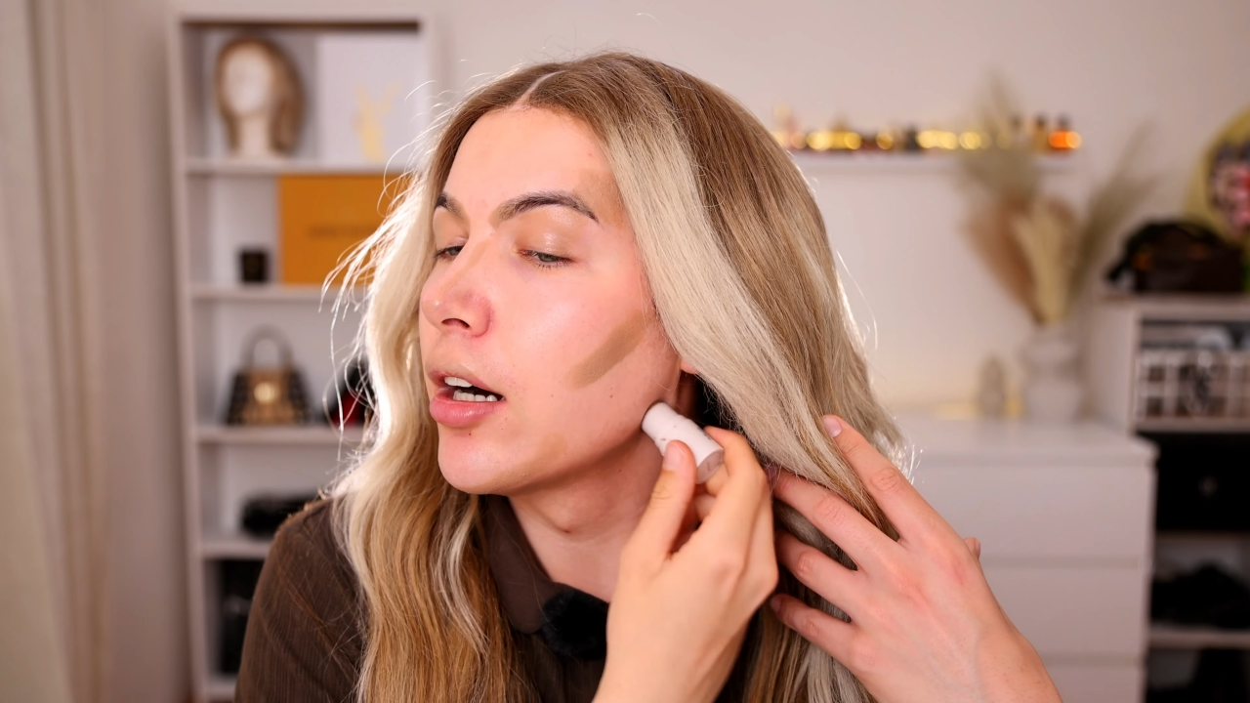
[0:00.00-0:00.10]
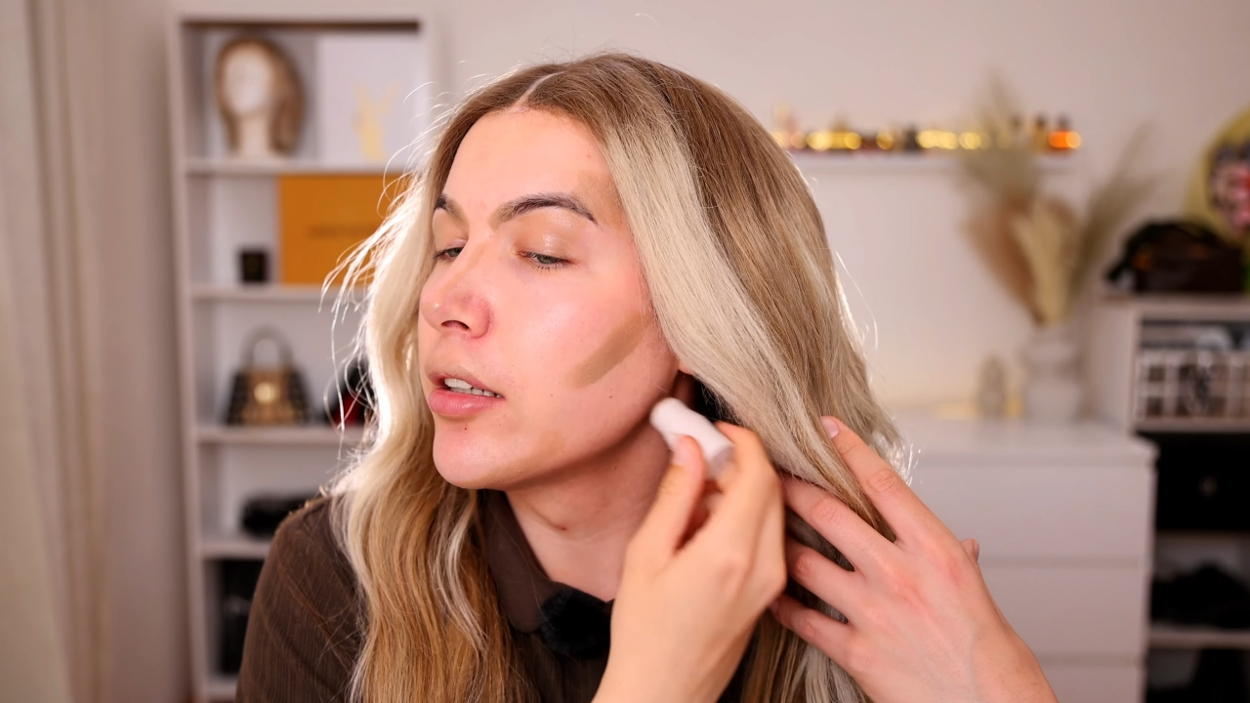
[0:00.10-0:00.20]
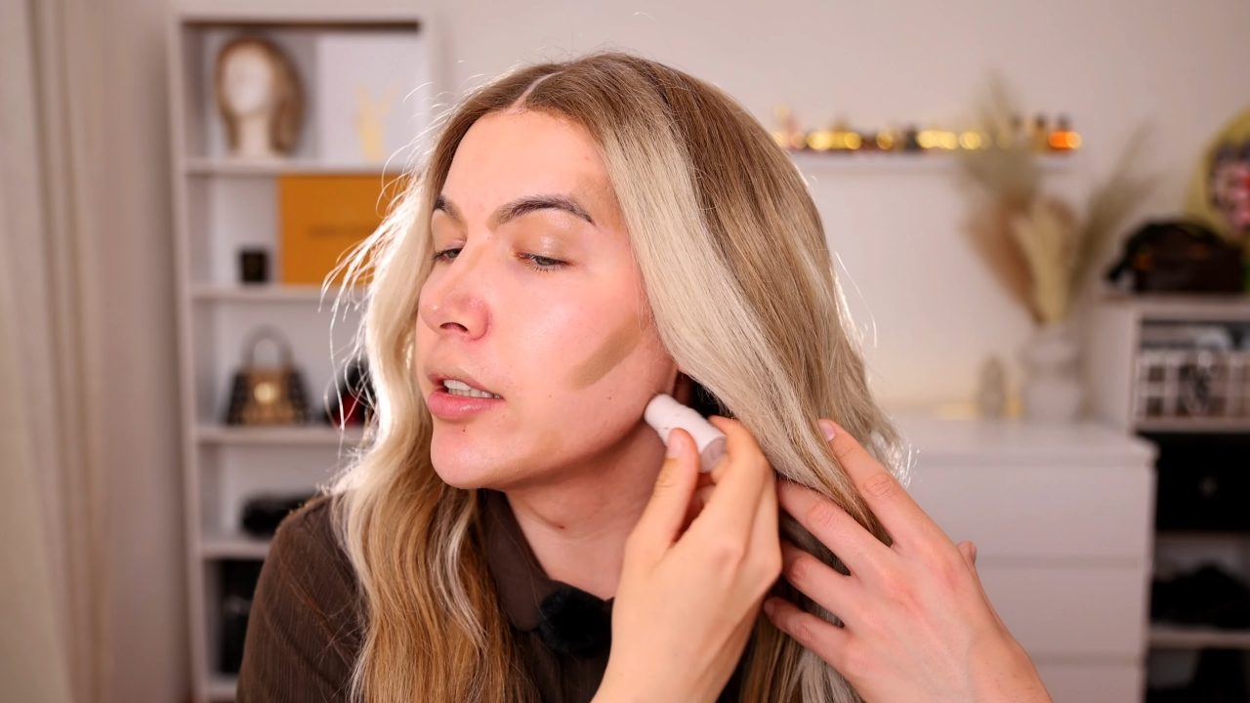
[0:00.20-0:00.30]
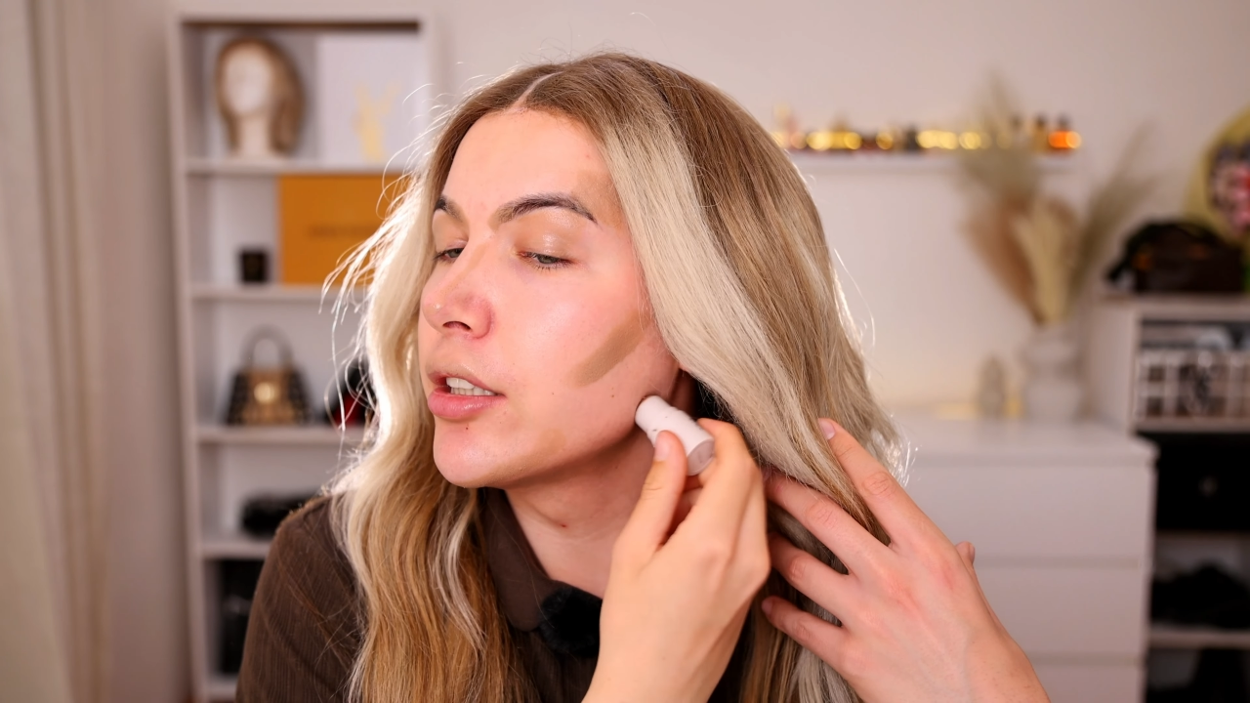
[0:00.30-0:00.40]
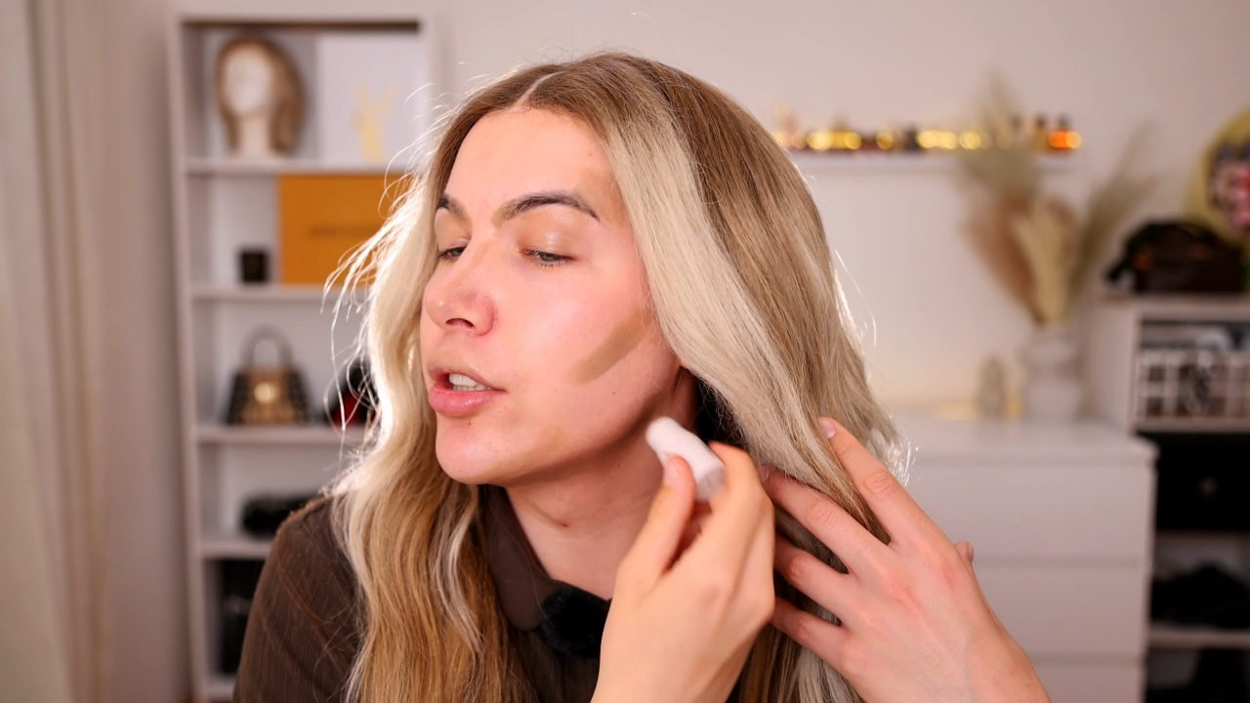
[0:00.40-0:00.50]

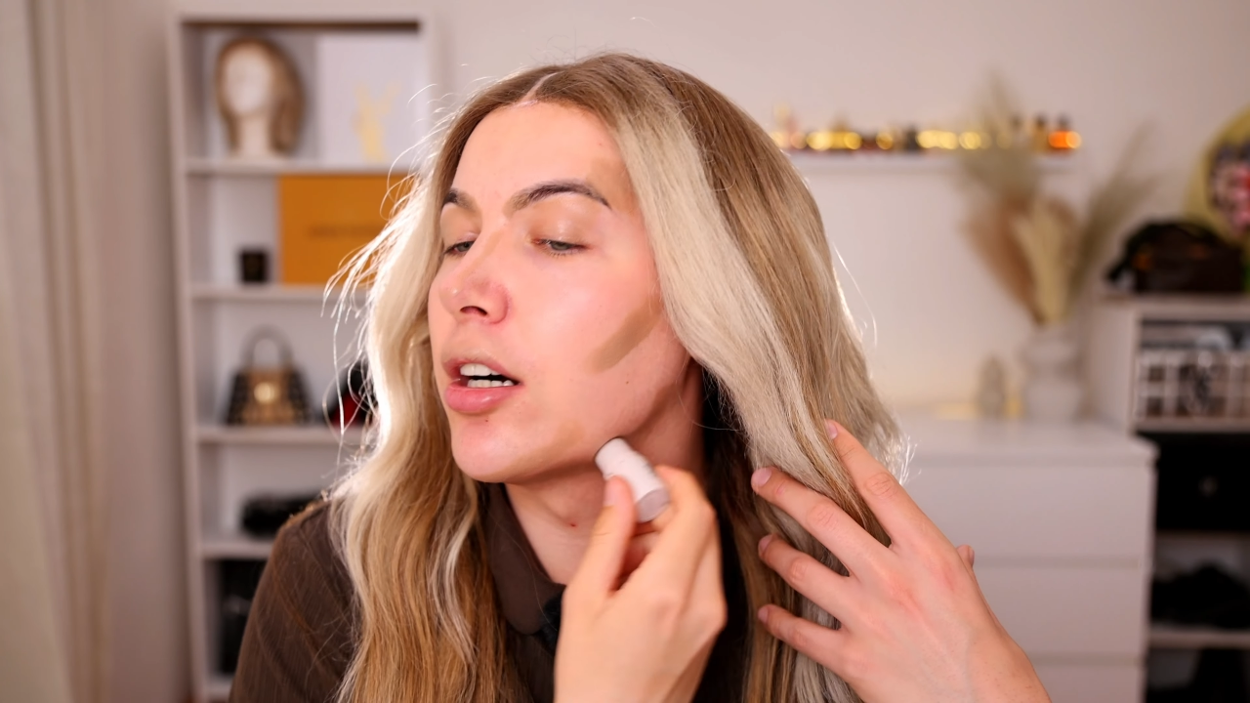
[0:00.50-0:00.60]
on your